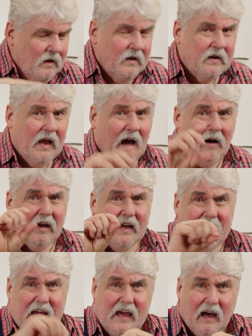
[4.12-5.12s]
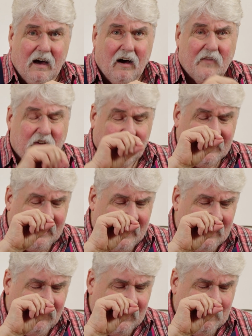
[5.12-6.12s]
Now in here I've got
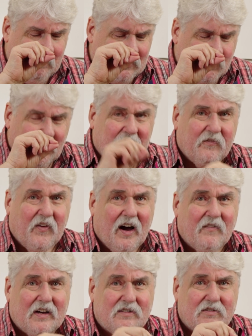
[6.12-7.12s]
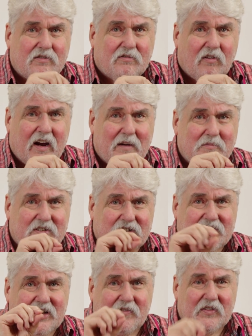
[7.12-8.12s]
anything between 500 grams to
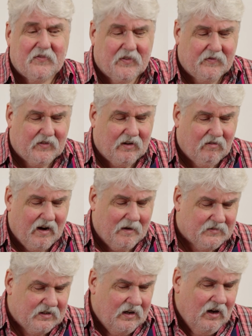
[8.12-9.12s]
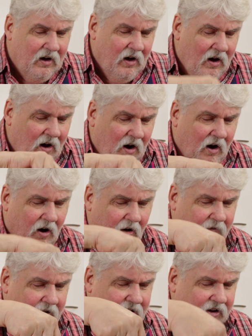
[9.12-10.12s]
750 grams
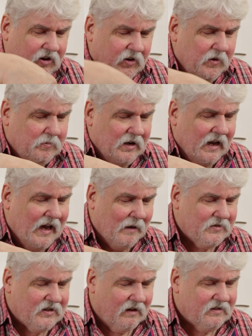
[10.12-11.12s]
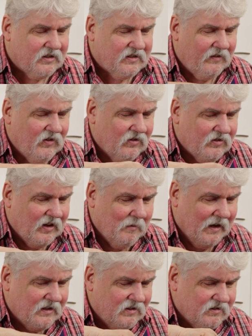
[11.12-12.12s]
of cubed lamb. So just have a look there,
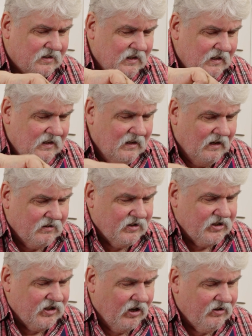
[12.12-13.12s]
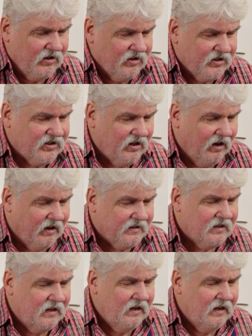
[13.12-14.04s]
mate. I'll just show you the size.